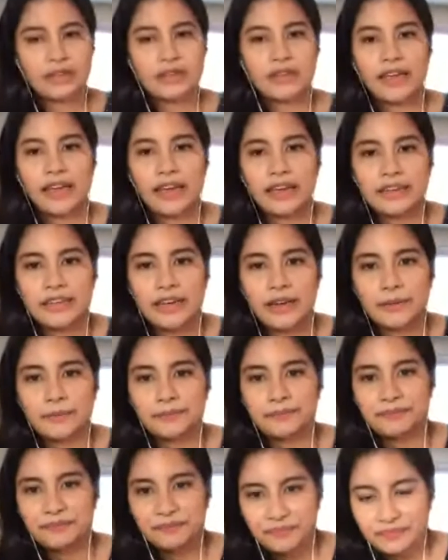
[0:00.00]
And
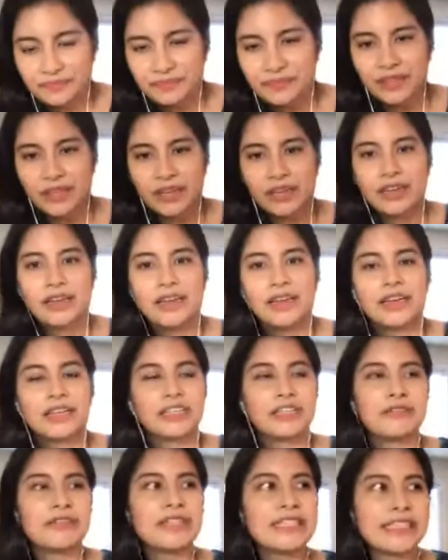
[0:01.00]
um,
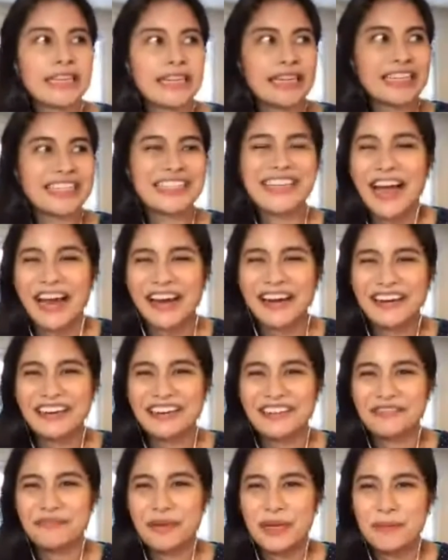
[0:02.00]
she was sick and tired
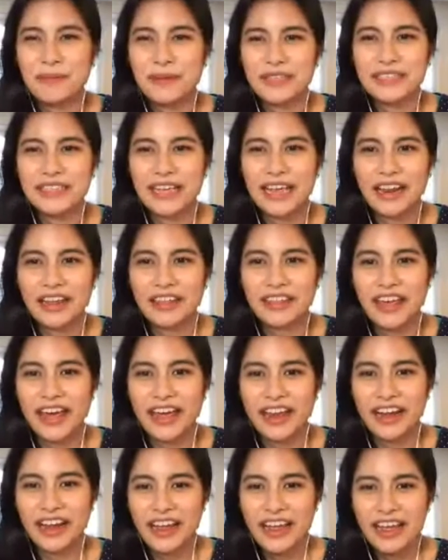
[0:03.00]
of people saying
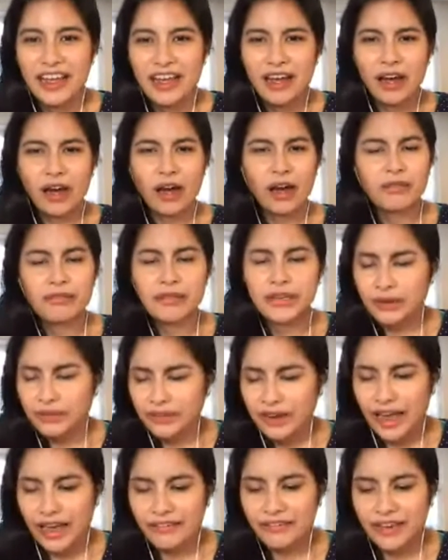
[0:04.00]
that oh, we
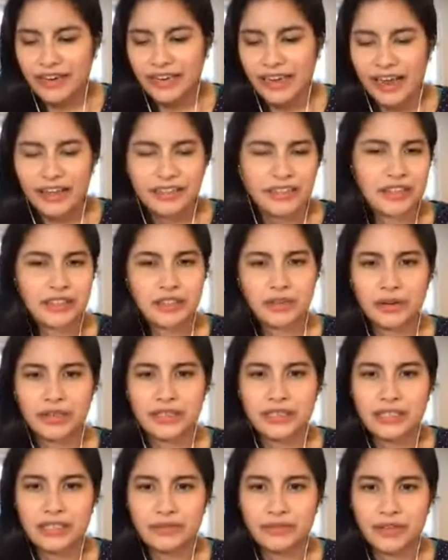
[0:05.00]
don't have any ethics
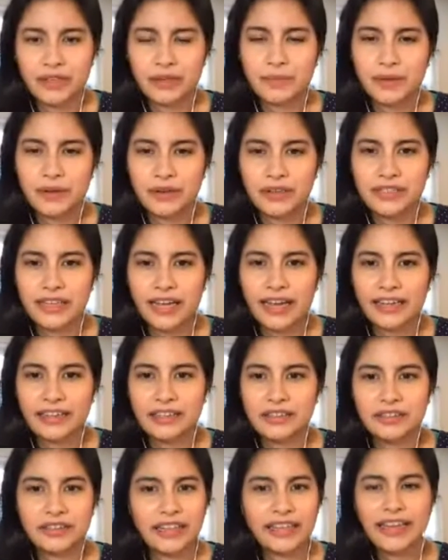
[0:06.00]
courses for computer
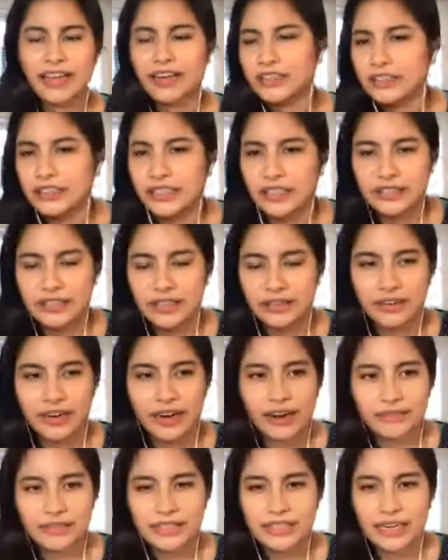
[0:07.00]
science, or like engineers never
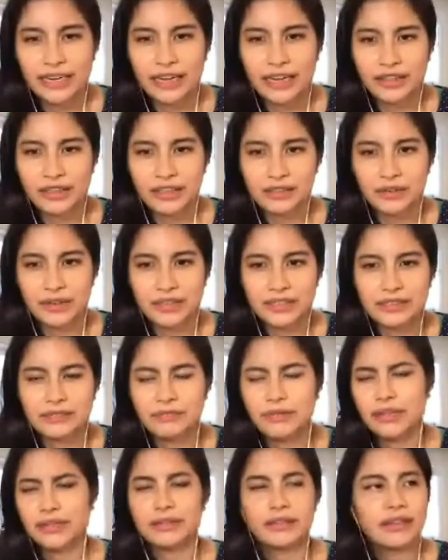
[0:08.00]
have to take ethics courses.
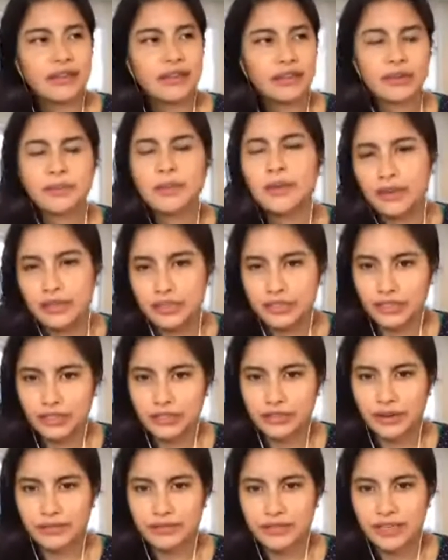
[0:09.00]
Well, computer engineers
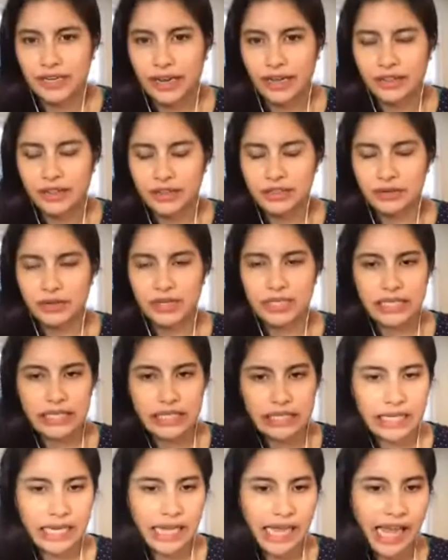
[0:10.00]
don't have to take ethics
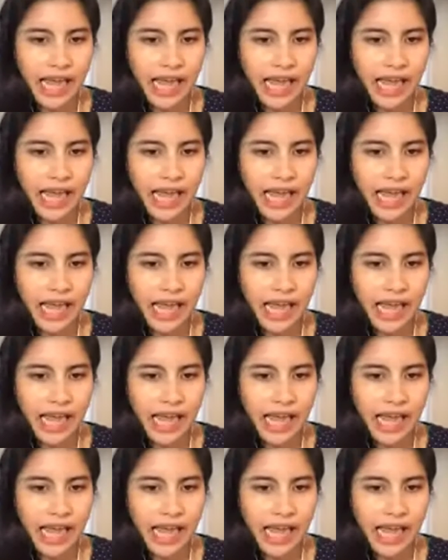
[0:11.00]
courses.